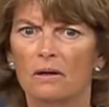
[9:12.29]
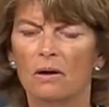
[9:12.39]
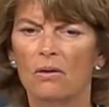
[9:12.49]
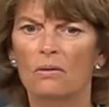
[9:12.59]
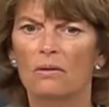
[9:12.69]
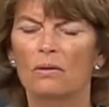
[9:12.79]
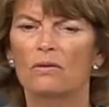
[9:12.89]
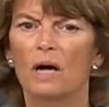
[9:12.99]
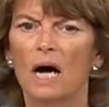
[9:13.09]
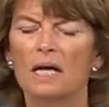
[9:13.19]

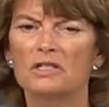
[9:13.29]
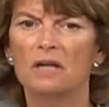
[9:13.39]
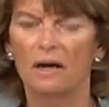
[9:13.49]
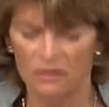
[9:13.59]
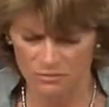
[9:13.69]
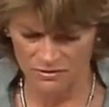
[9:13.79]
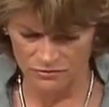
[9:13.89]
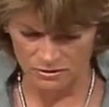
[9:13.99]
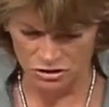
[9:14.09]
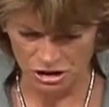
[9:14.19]
Go hunt on the
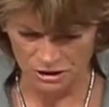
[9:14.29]
refuge